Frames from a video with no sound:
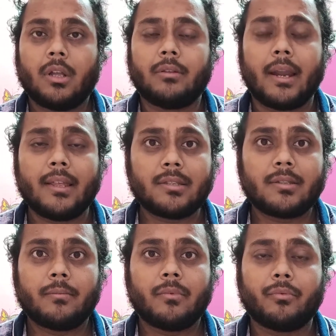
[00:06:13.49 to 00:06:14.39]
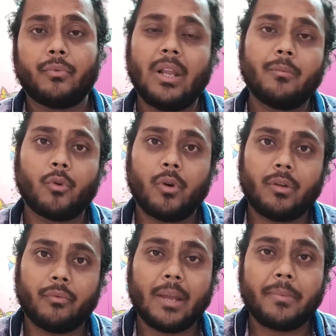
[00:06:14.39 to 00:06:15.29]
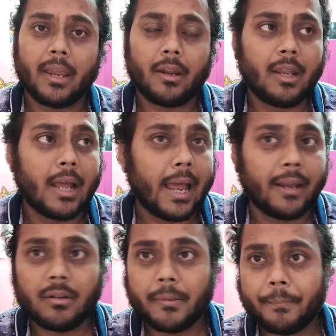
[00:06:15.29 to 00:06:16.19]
That is William Ward, William Carey, and